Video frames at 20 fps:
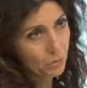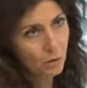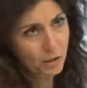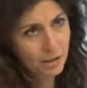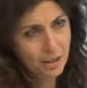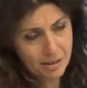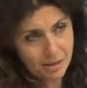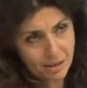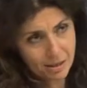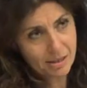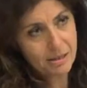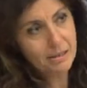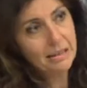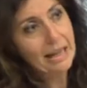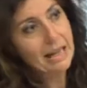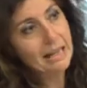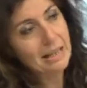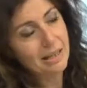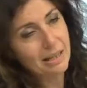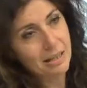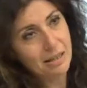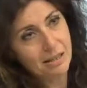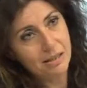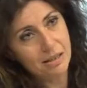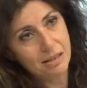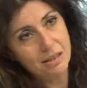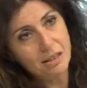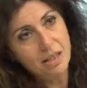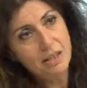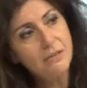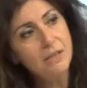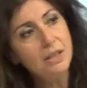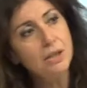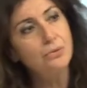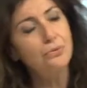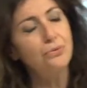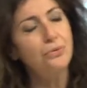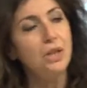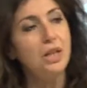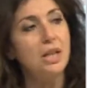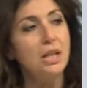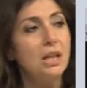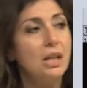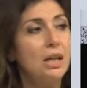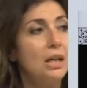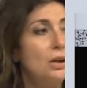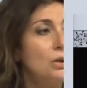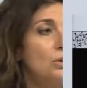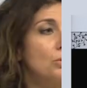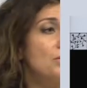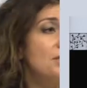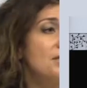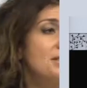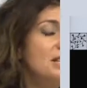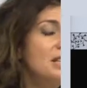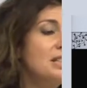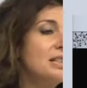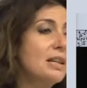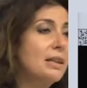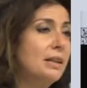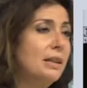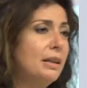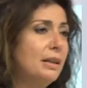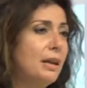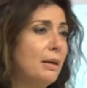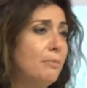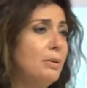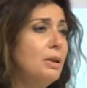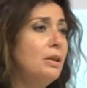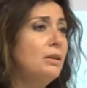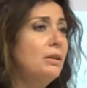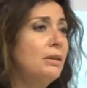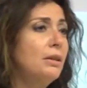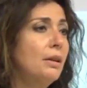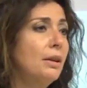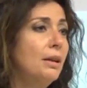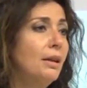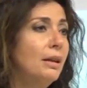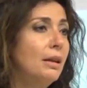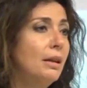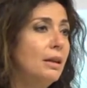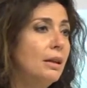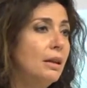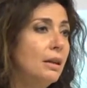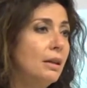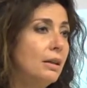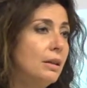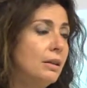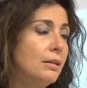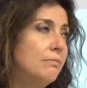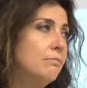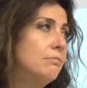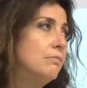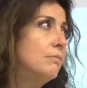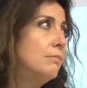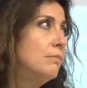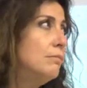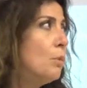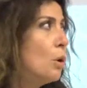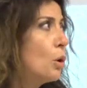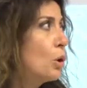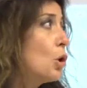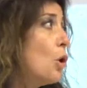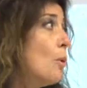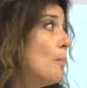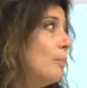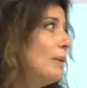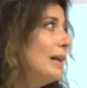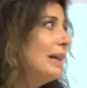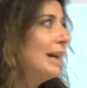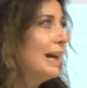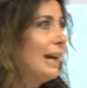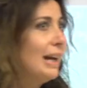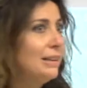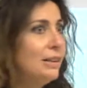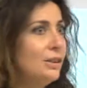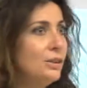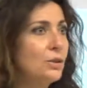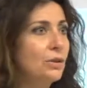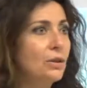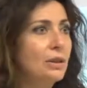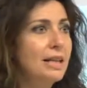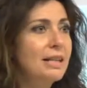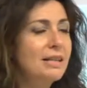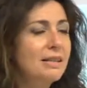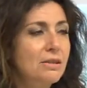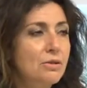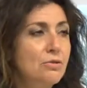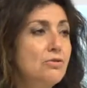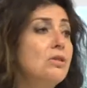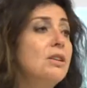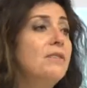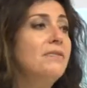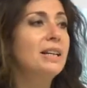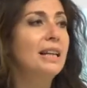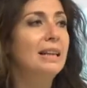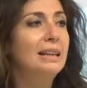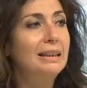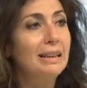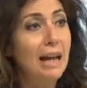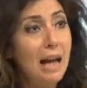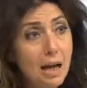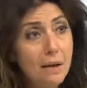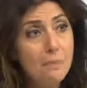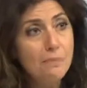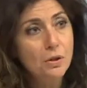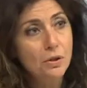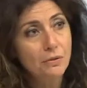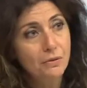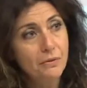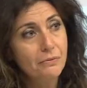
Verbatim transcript: what does this tell us? That even if we consider a bit more complicated or less trivial types of